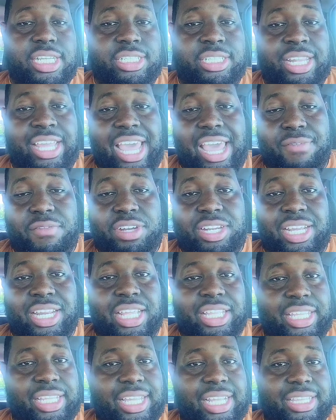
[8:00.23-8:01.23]
They haven't done
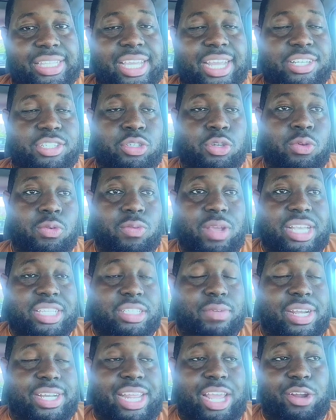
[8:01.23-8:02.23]
anything like that. So as of
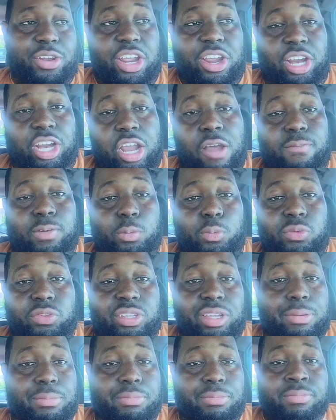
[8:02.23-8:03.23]
right now, they're comfortable with
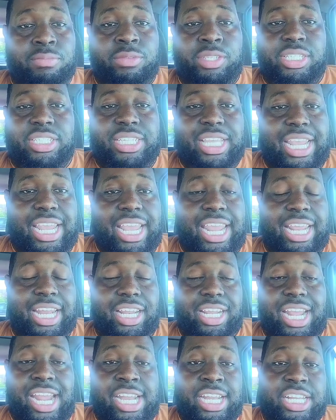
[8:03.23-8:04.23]
them saying, hey,
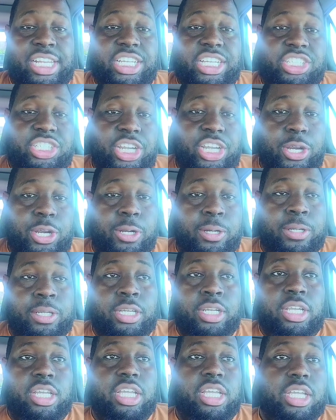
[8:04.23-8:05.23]
look, end of this year,
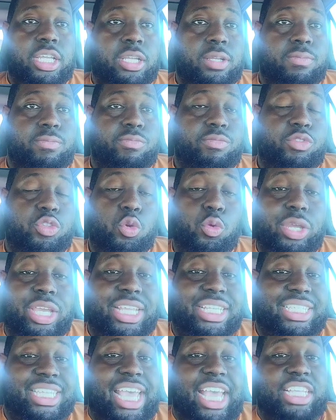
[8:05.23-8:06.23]
you
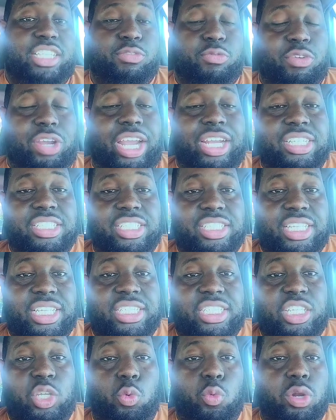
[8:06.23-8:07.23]
can test free agency and
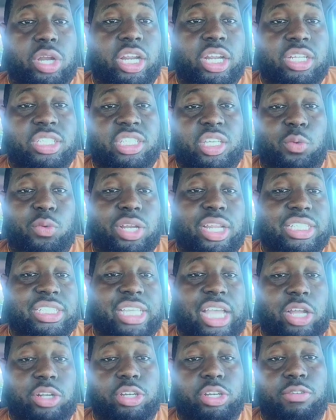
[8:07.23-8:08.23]
see what is
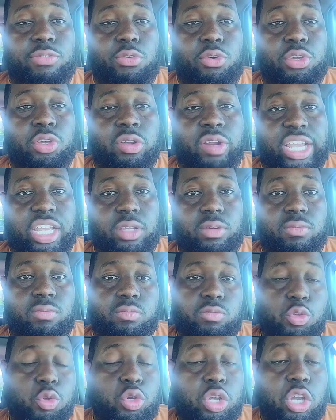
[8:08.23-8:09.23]
out there for you. Like,
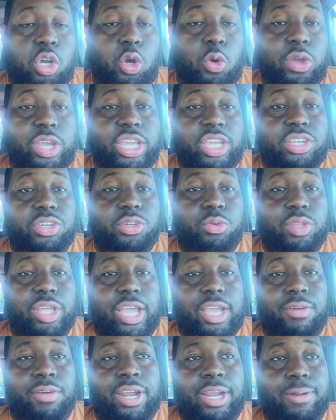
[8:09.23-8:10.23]
you can go ahead and do
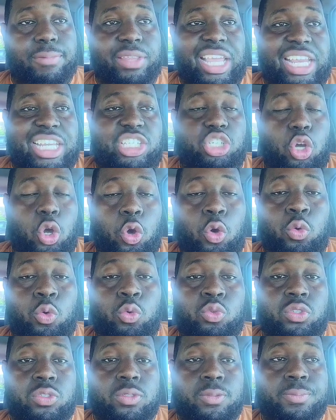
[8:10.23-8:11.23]
that, right? They
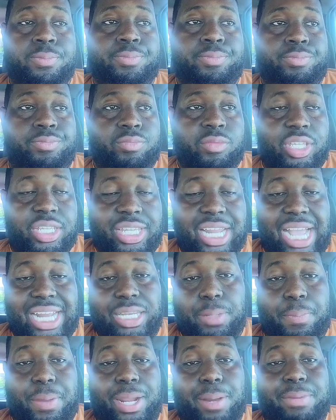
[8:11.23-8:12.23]
chose not
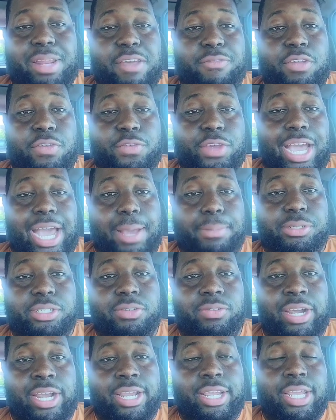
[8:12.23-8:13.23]
to pick up that fifth-year option,
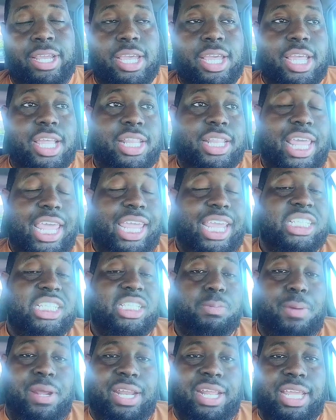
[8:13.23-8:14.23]
right? They could
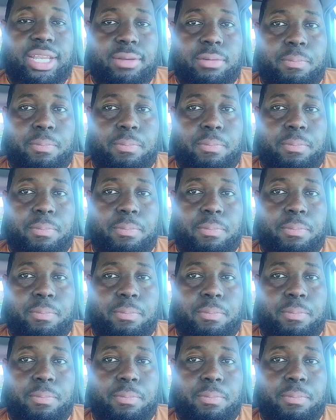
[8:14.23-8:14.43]
spend it.